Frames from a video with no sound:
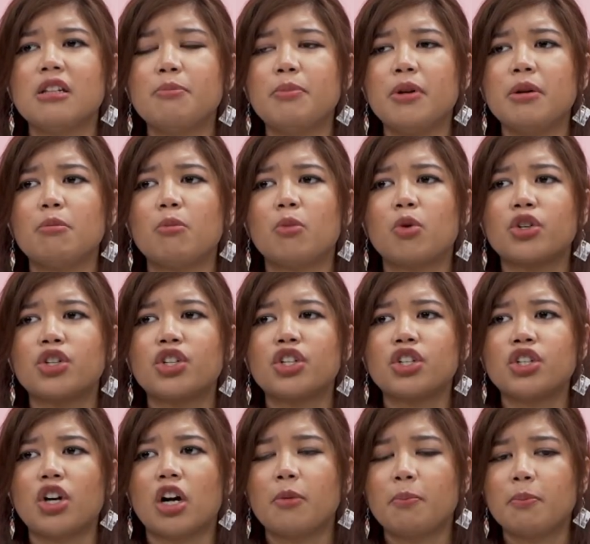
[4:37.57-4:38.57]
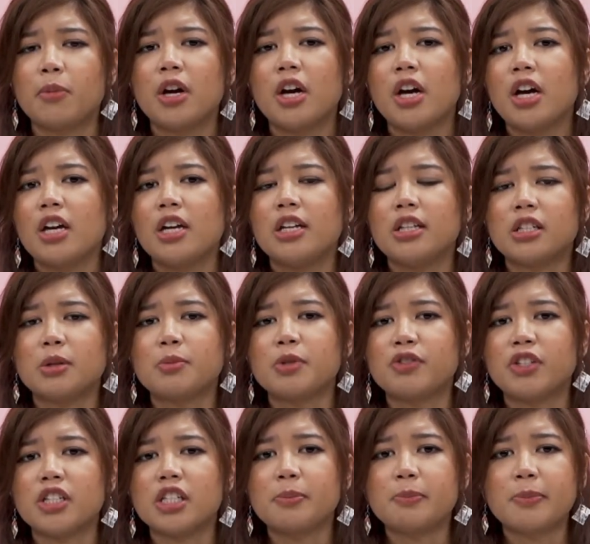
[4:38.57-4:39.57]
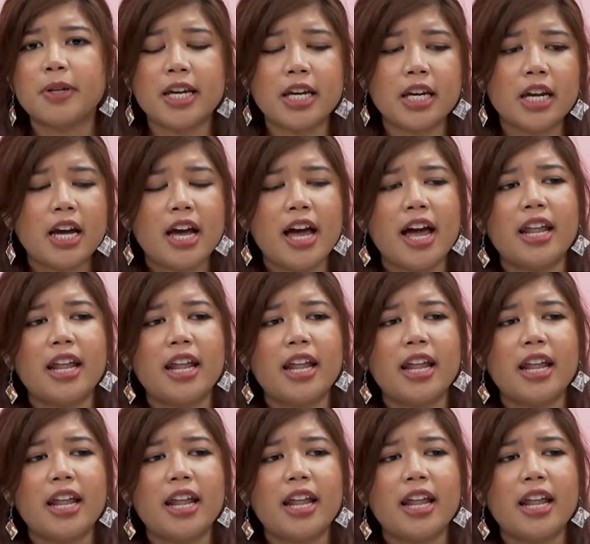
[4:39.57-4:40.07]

bit more sharp in terms of display,